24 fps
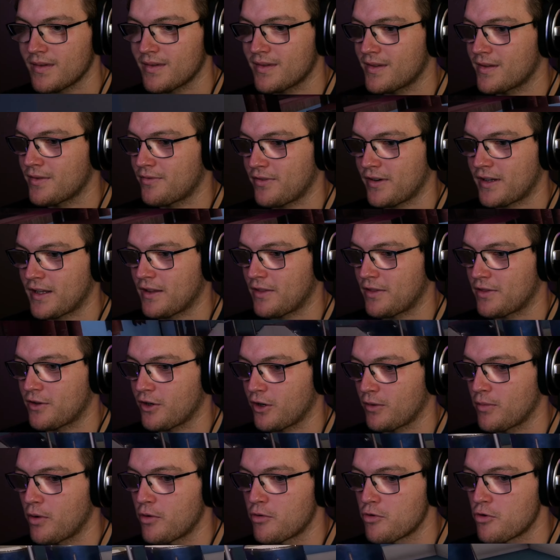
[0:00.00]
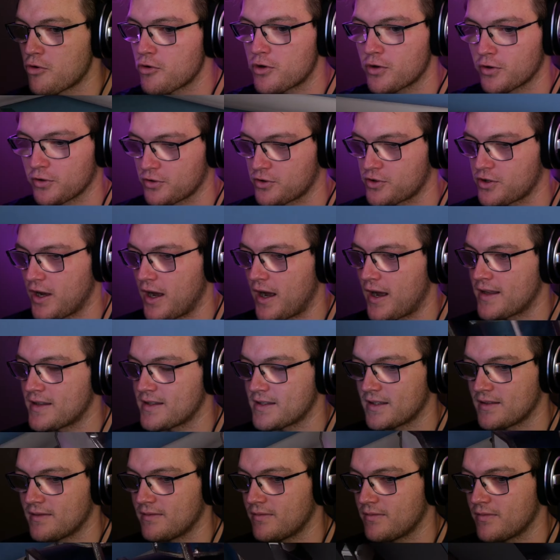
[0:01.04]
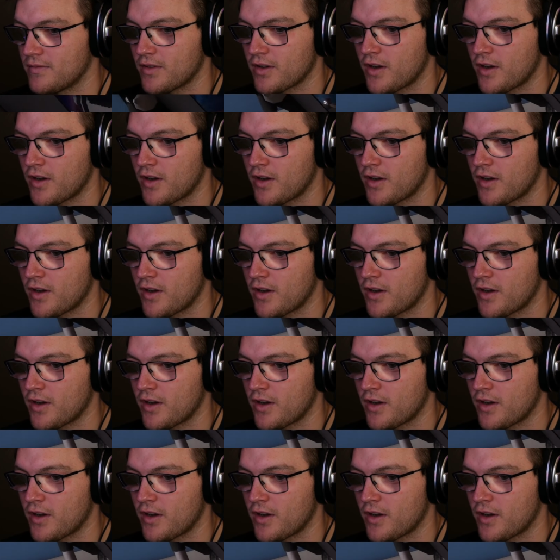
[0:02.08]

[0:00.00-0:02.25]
freaking thermonuclear signs and